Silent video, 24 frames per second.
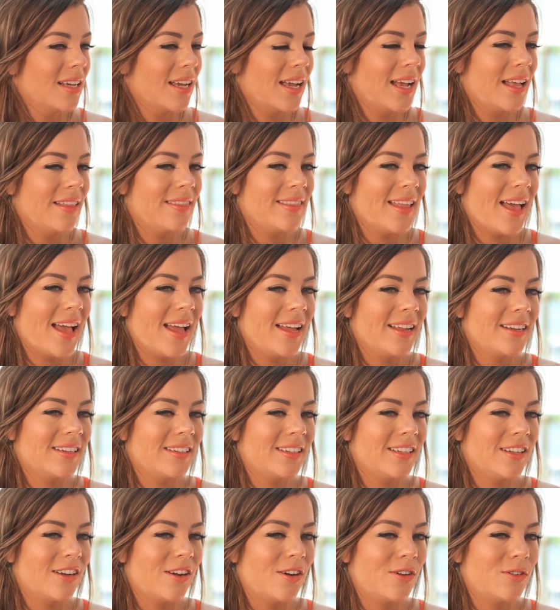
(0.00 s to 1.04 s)
And that,
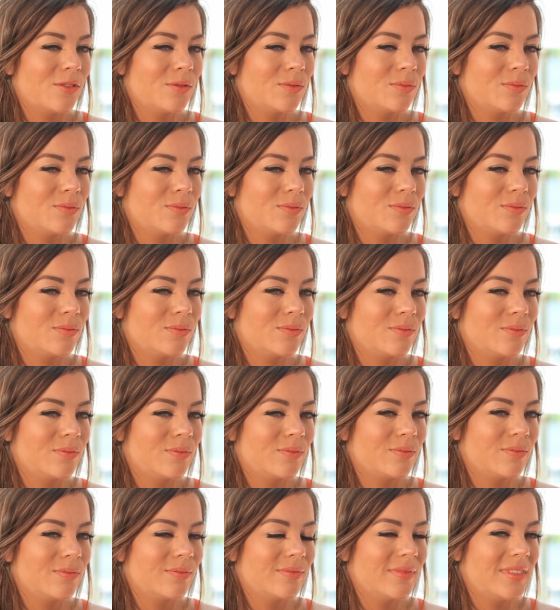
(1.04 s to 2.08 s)
you know,
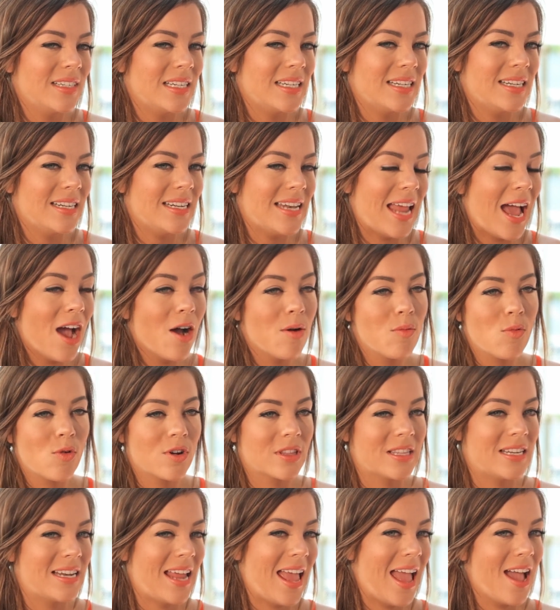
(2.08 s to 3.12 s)
now
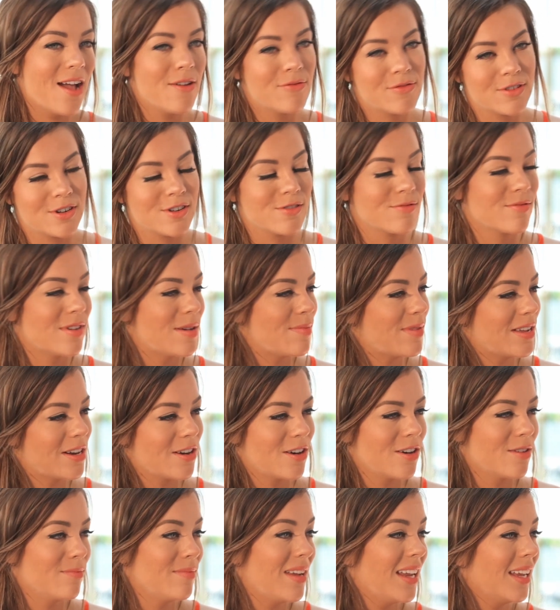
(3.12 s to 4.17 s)
more than ever, women
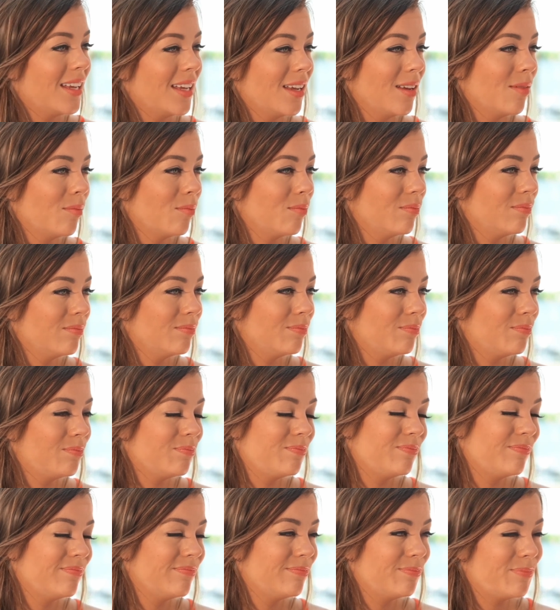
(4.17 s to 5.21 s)
are making
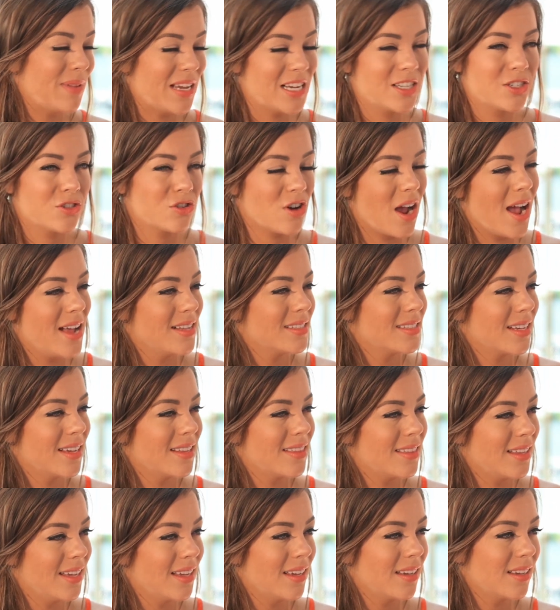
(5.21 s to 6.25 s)
big strides, I
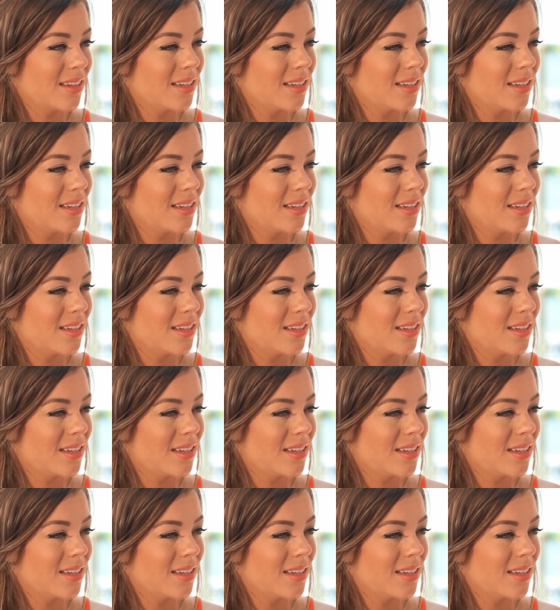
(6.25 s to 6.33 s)
think,